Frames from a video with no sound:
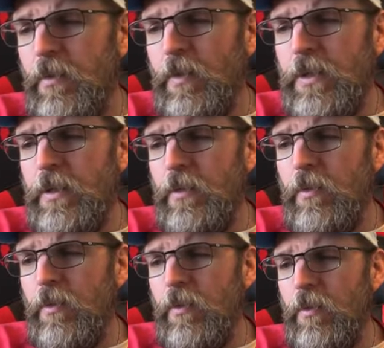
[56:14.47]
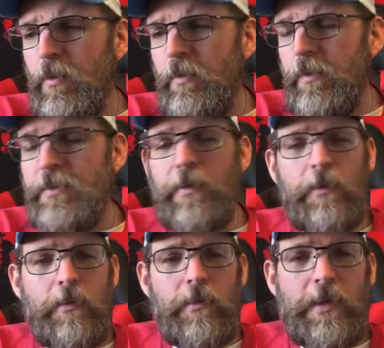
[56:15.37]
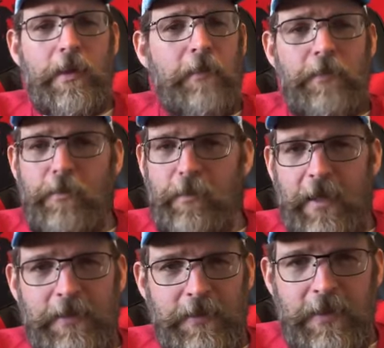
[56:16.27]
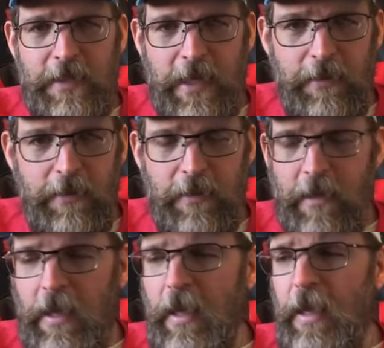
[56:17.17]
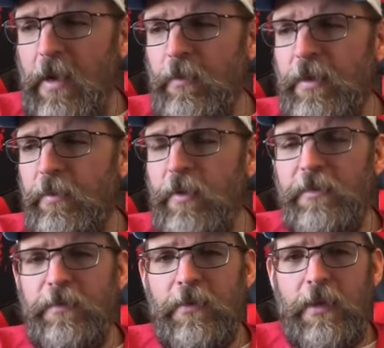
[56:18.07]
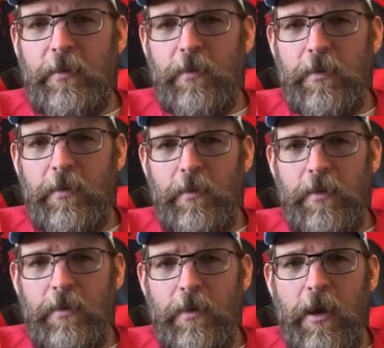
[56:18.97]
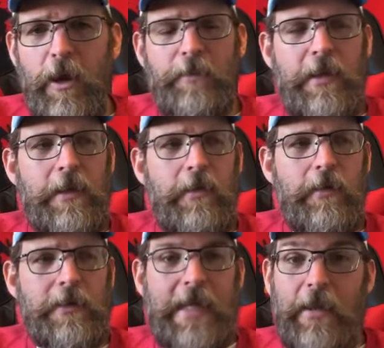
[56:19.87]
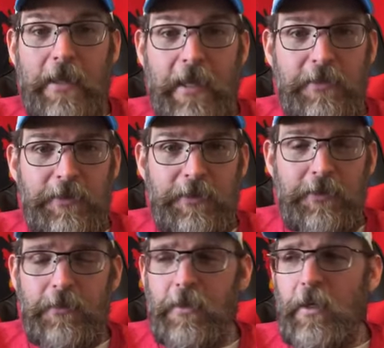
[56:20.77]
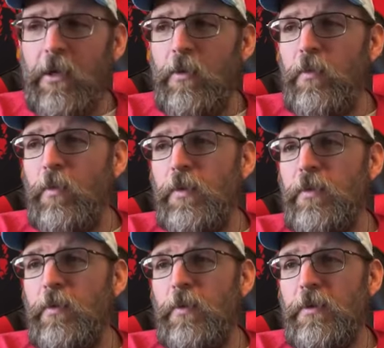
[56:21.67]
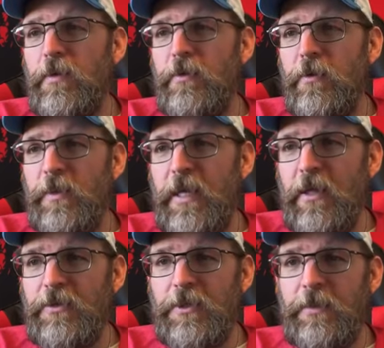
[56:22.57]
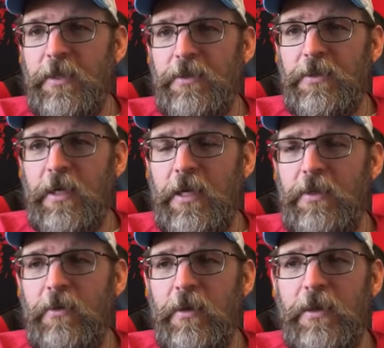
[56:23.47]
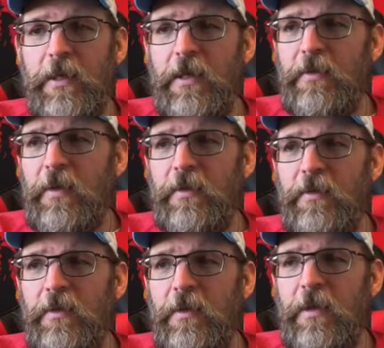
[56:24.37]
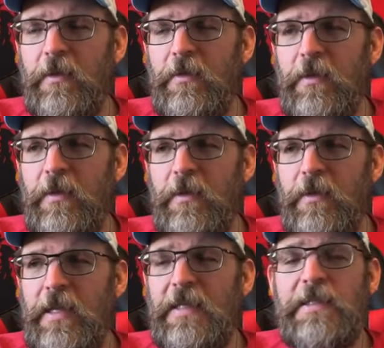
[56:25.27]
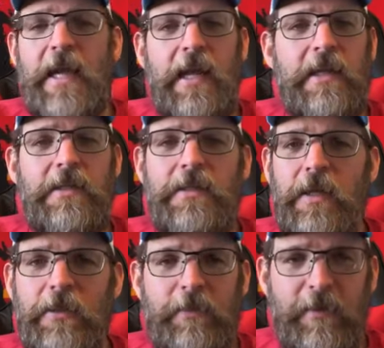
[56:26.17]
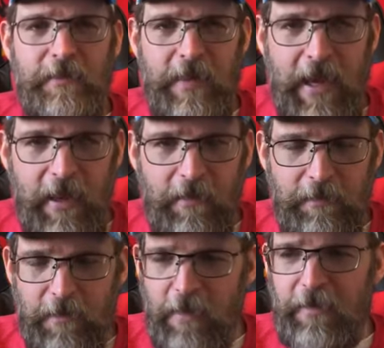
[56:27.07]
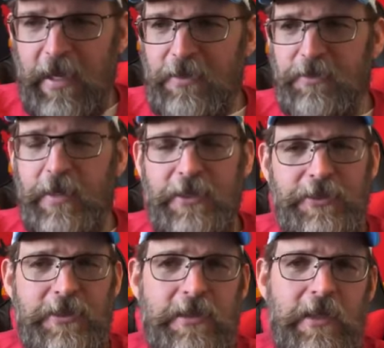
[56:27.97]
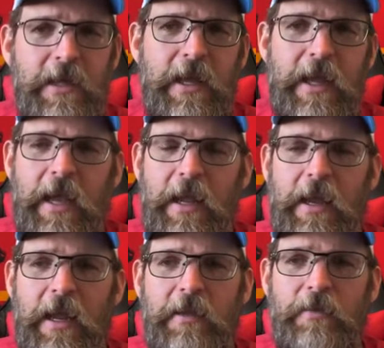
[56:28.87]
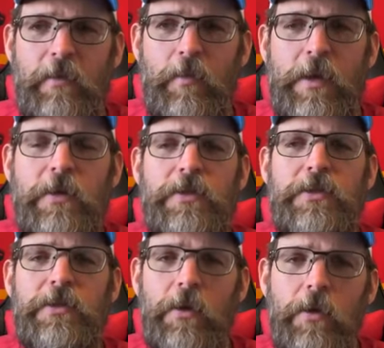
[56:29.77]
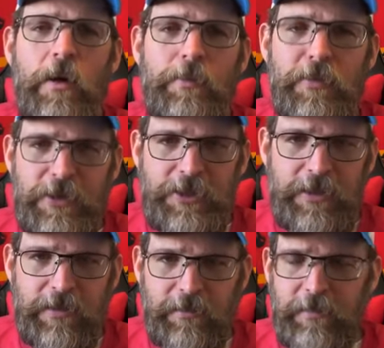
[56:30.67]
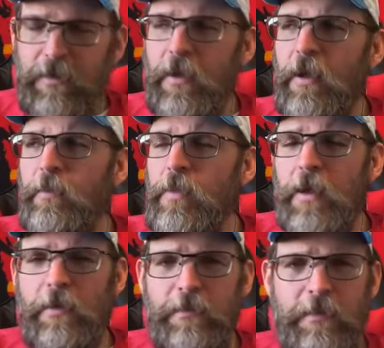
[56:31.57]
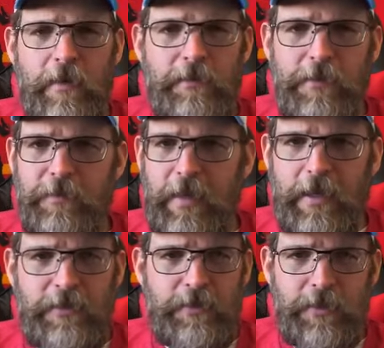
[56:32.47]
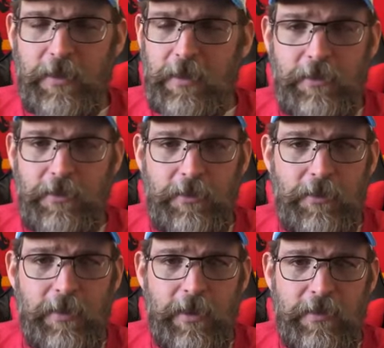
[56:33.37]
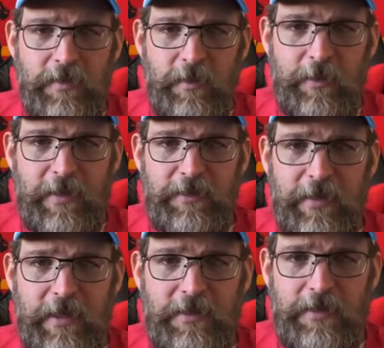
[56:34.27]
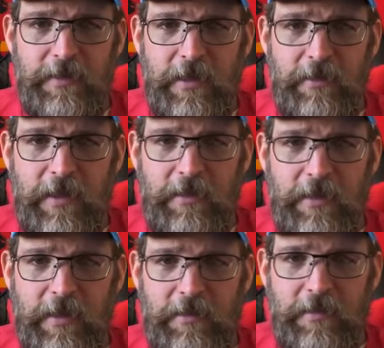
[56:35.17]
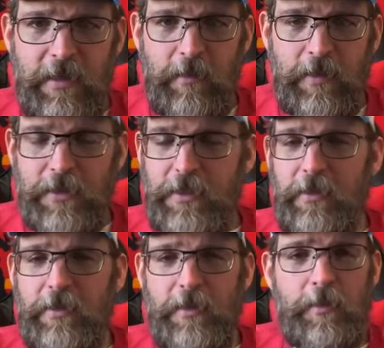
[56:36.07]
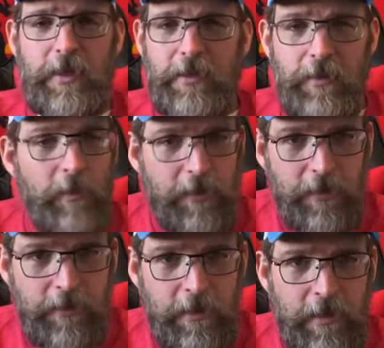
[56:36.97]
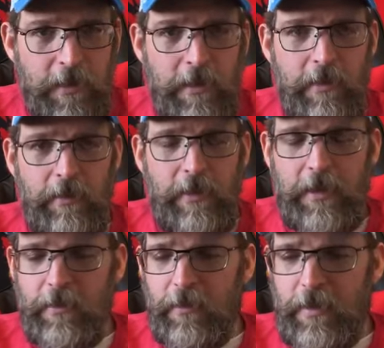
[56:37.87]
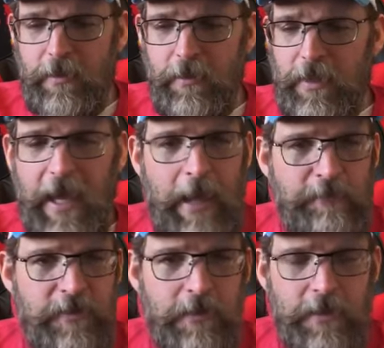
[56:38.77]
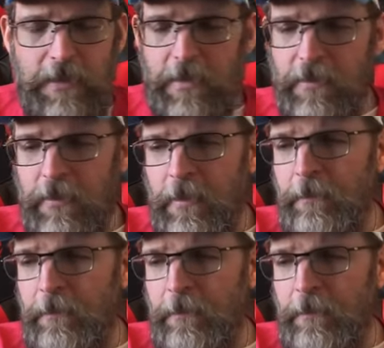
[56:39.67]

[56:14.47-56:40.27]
We love you fans to death, and we never want to feel like we're harping or yelling at you with the terminology, because I know it's the intent is nothing but of love and adoration, and we are so appreciative of you fans. You really are some of the best fans, and I want to say this, and we adore you. We absolutely do.